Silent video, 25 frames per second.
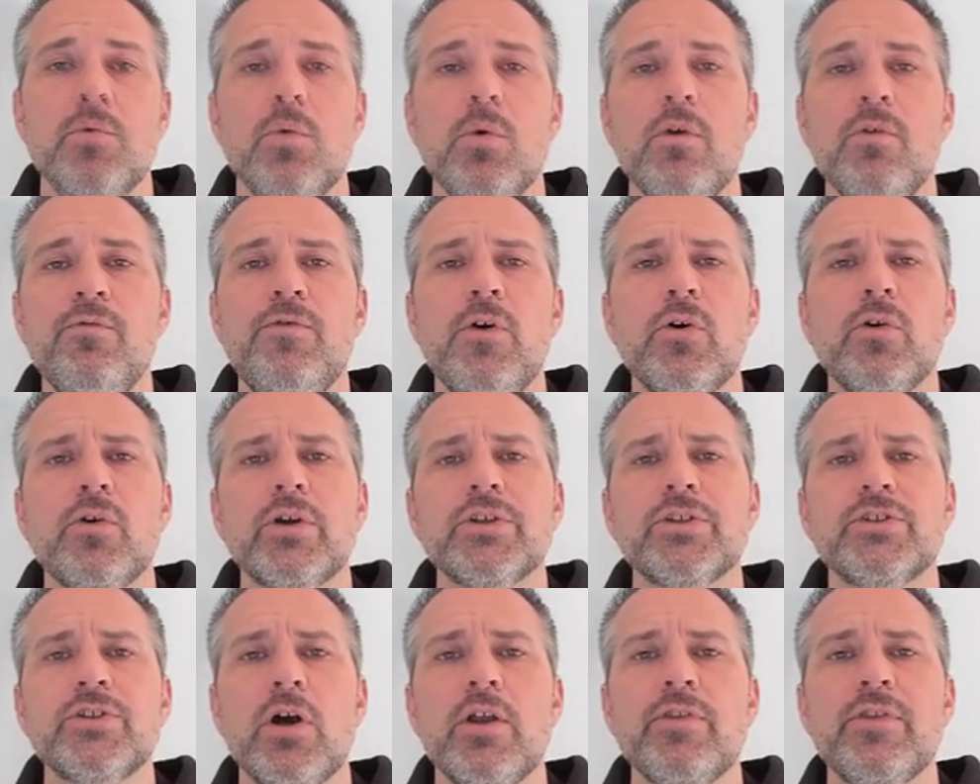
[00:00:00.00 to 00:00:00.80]
We'll
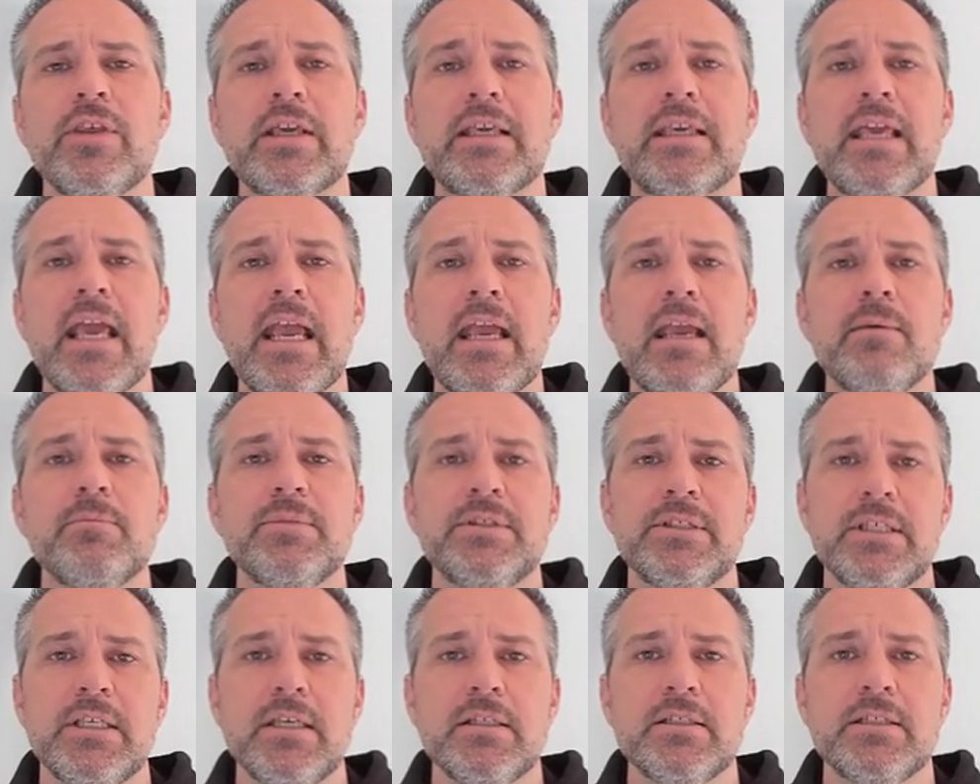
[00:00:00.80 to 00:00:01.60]
focus on the game
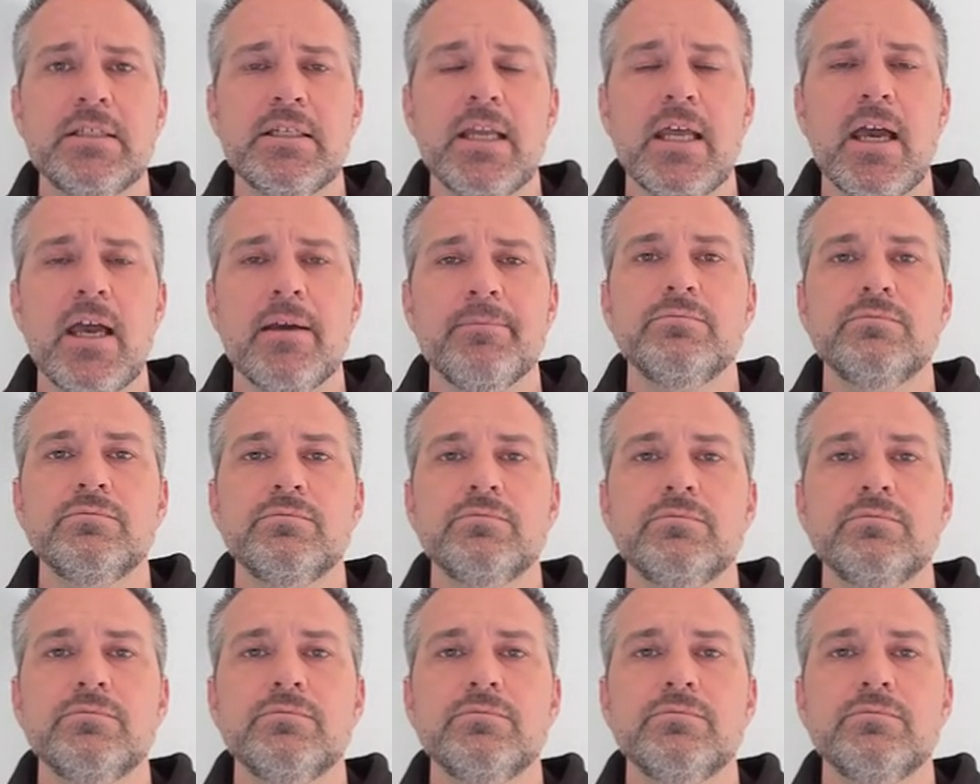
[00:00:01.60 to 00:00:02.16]
scene today.